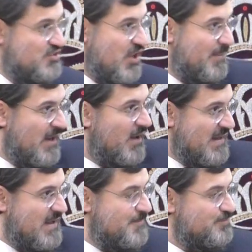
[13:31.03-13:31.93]
Shlomo
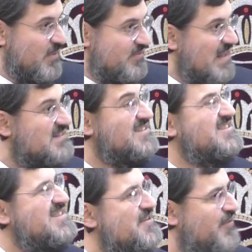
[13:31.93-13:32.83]
Loni, that's
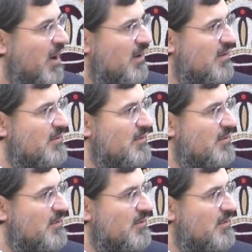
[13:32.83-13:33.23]
ksiva.